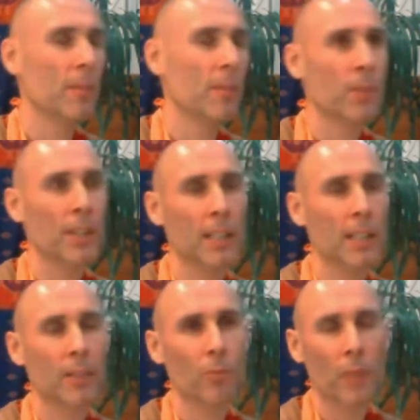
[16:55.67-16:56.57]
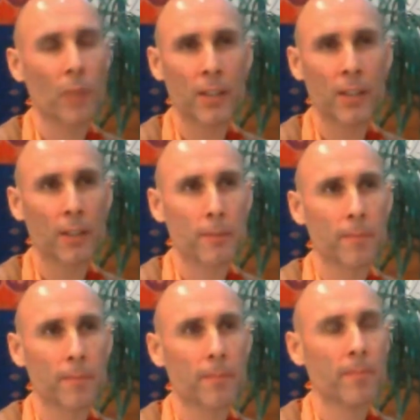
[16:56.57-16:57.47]
when you can predict
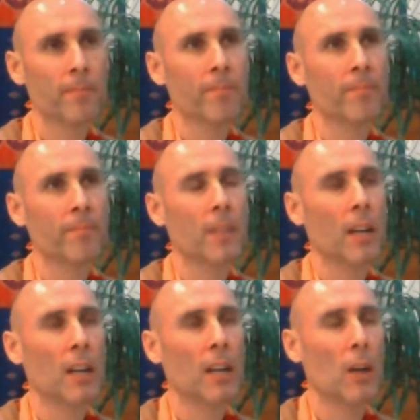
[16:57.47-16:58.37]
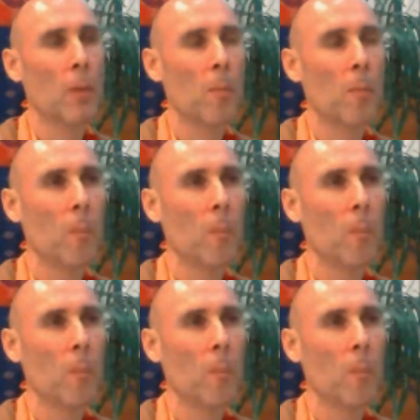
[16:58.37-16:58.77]
whether,